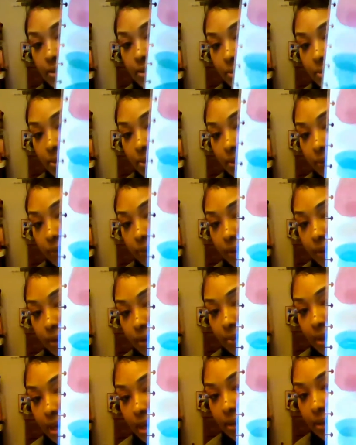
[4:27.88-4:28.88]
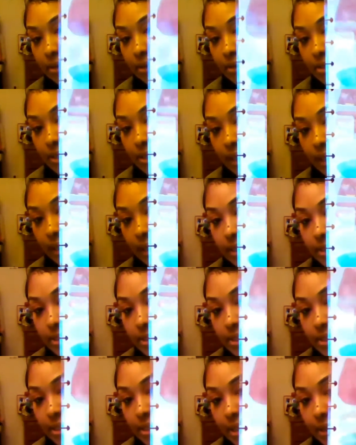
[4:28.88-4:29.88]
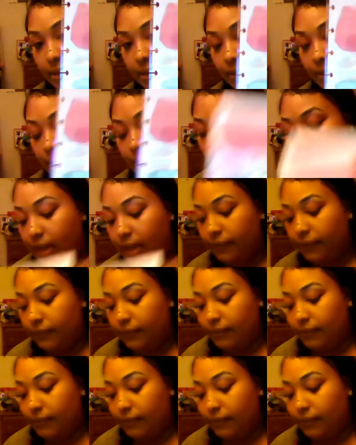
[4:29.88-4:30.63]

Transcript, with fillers: what the front of mine looks like. It says Hello Life.